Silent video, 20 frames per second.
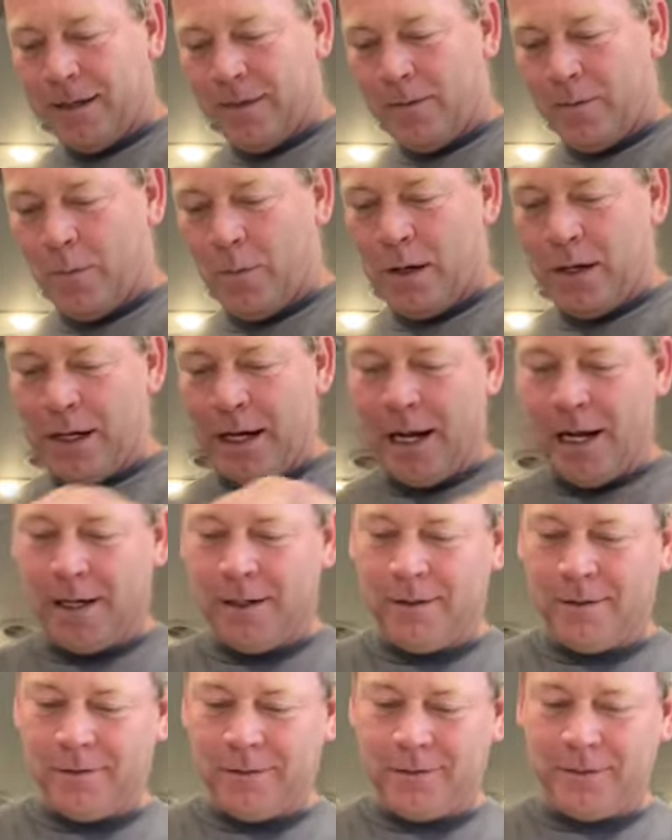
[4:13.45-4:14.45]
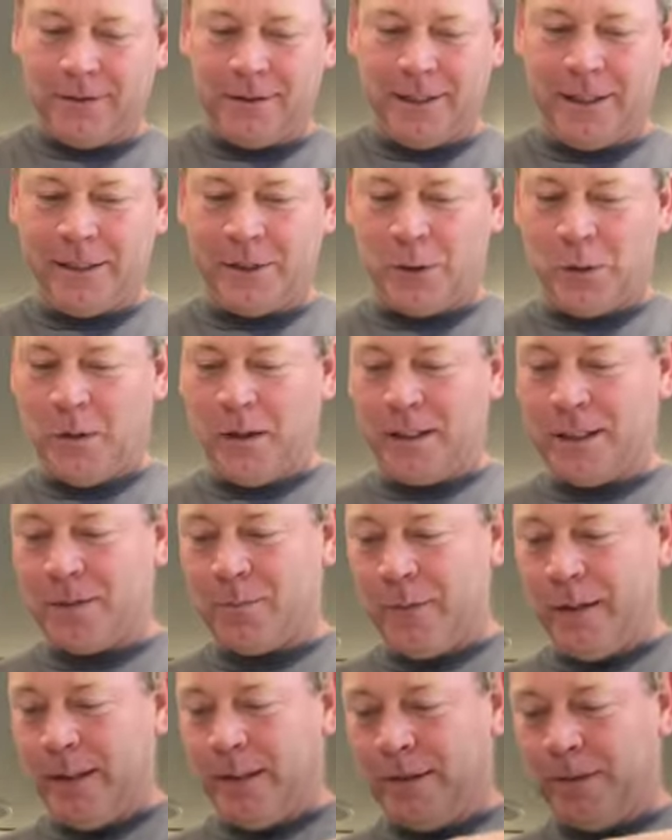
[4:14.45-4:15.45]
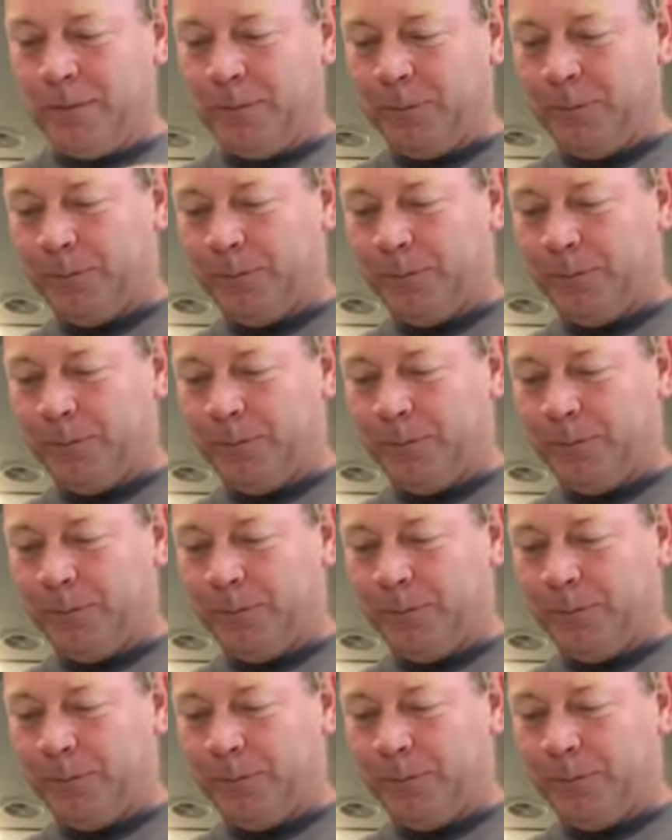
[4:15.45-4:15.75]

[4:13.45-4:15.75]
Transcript: while I enjoy this meal.